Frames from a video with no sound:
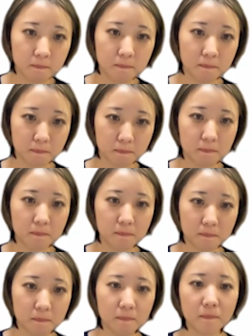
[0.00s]

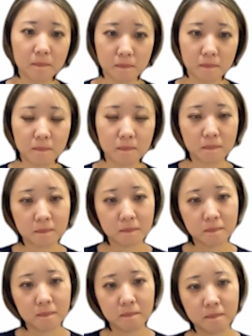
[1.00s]

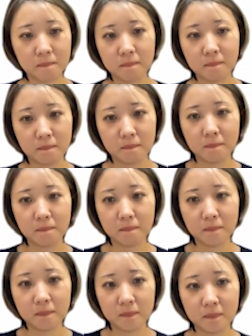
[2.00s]

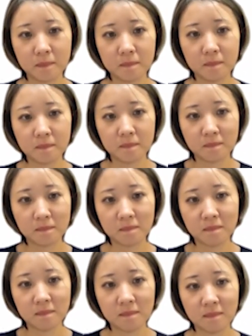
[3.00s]

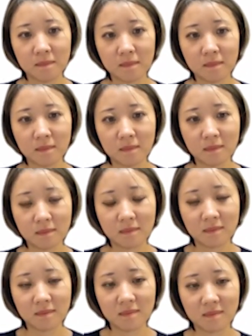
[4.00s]

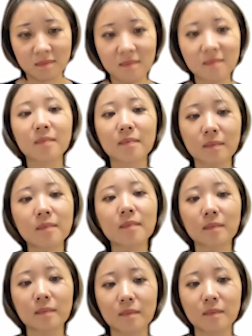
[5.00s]

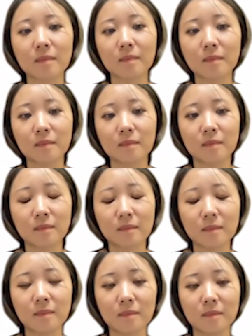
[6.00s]

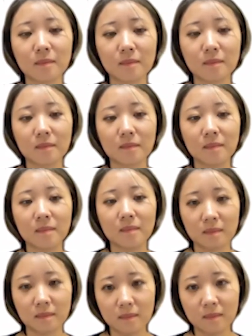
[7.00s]
(not speaking)